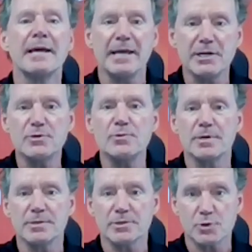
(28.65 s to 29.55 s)
into
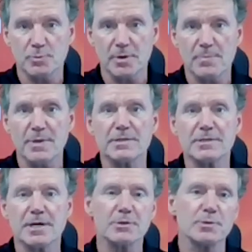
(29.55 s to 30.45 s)
consumer and
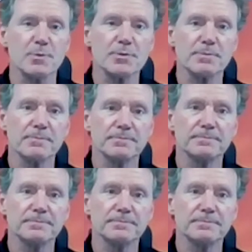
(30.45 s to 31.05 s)
business customers.